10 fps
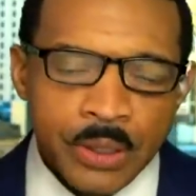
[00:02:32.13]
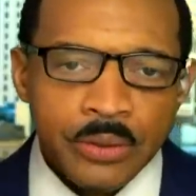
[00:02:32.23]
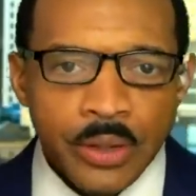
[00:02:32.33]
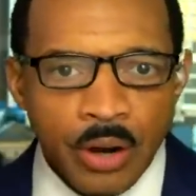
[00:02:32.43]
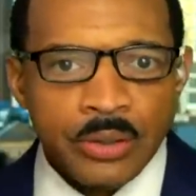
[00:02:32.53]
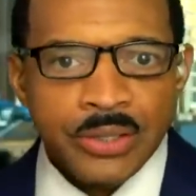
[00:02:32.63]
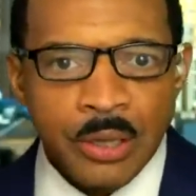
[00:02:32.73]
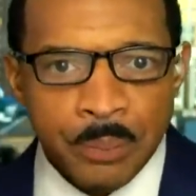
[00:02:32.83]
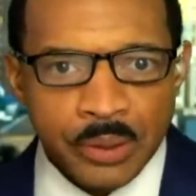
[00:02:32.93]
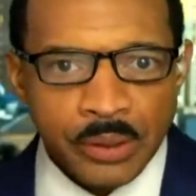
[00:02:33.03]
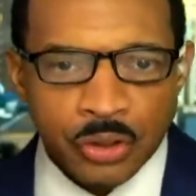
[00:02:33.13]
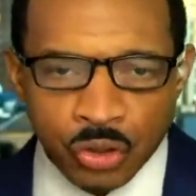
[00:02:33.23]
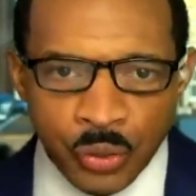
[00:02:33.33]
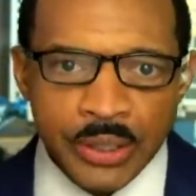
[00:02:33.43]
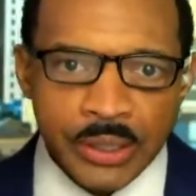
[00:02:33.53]
They are typically
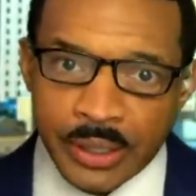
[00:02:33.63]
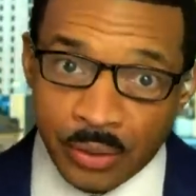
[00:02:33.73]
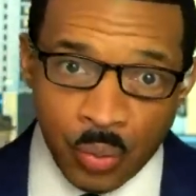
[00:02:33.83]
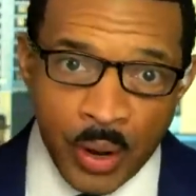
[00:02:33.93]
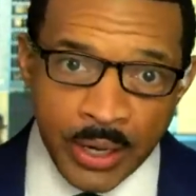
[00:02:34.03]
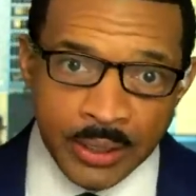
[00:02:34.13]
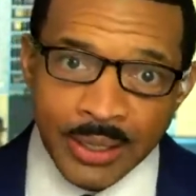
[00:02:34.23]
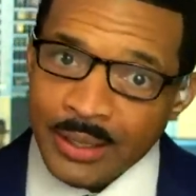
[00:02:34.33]
treated in a way